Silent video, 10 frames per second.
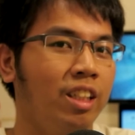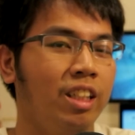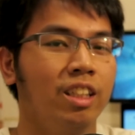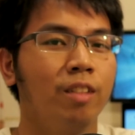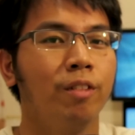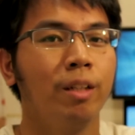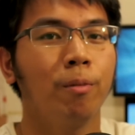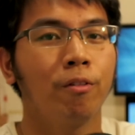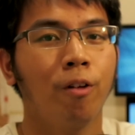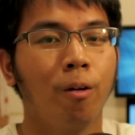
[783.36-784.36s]
doesn't really
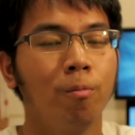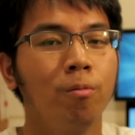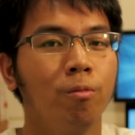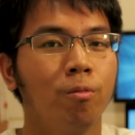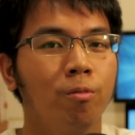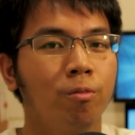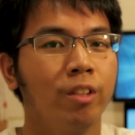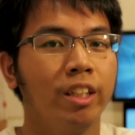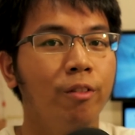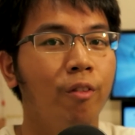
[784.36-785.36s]
perform
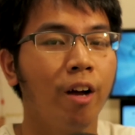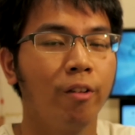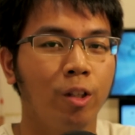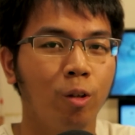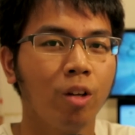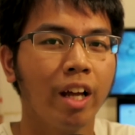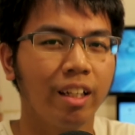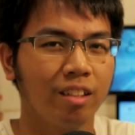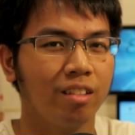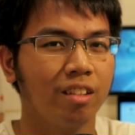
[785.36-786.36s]
really well in low light.
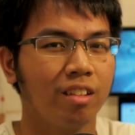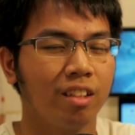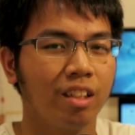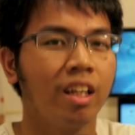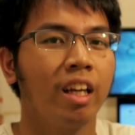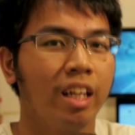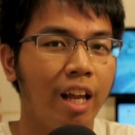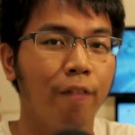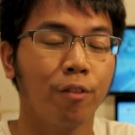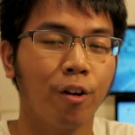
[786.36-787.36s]
It
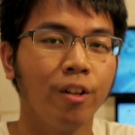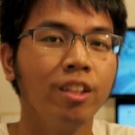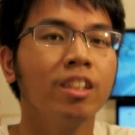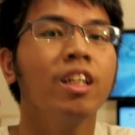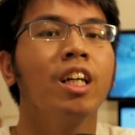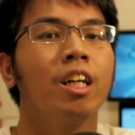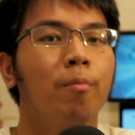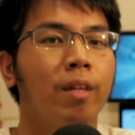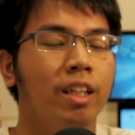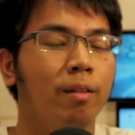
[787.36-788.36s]
have noise,
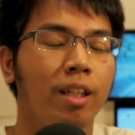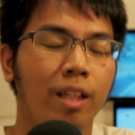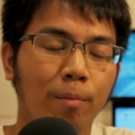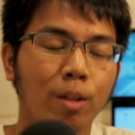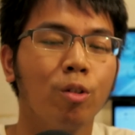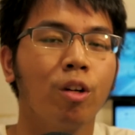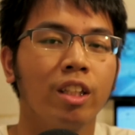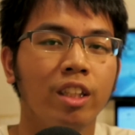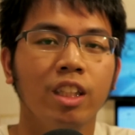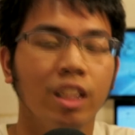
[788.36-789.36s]
but the image
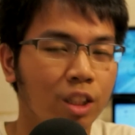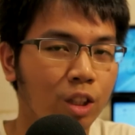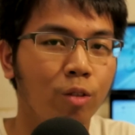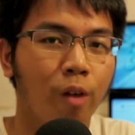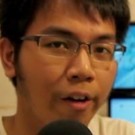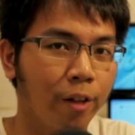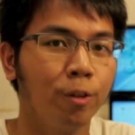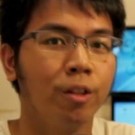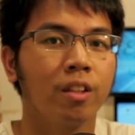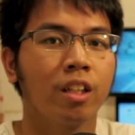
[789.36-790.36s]
quality is still very
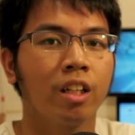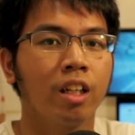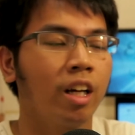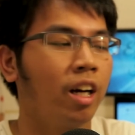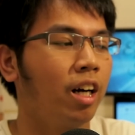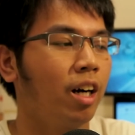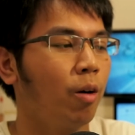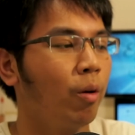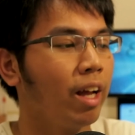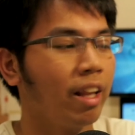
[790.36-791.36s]
good.
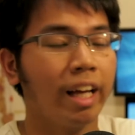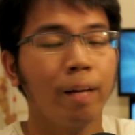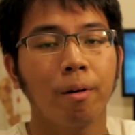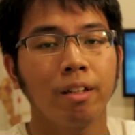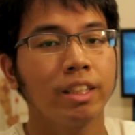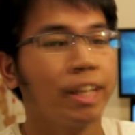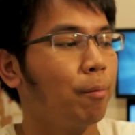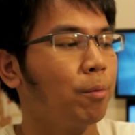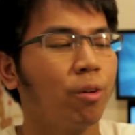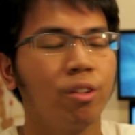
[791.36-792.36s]
What I like about this
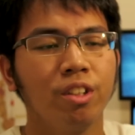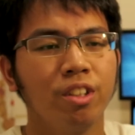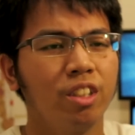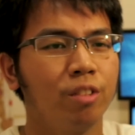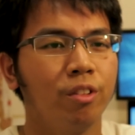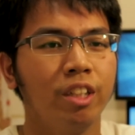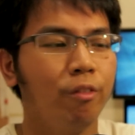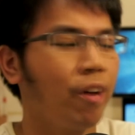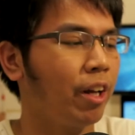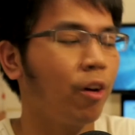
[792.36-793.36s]
camcorder is really
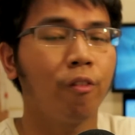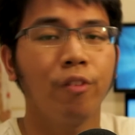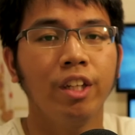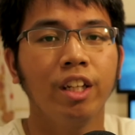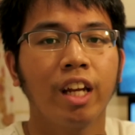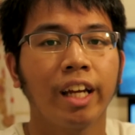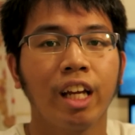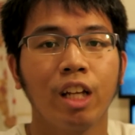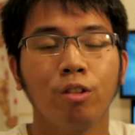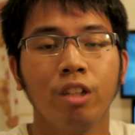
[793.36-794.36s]
very convenient. I
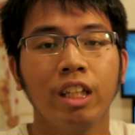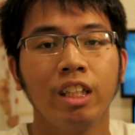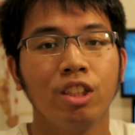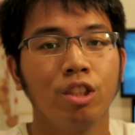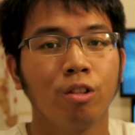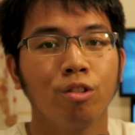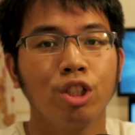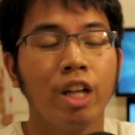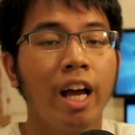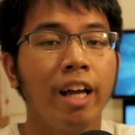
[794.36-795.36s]
can actually
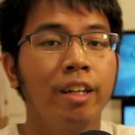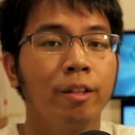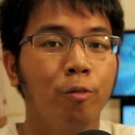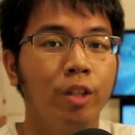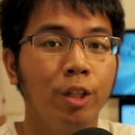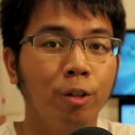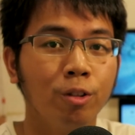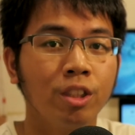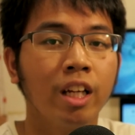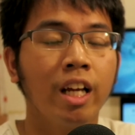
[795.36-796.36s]
share the
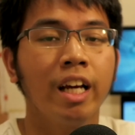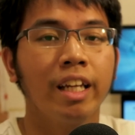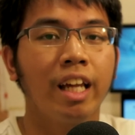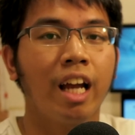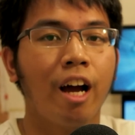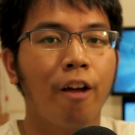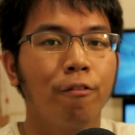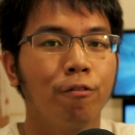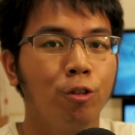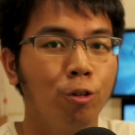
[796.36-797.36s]
videos that I've
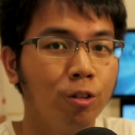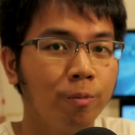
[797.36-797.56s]
shoot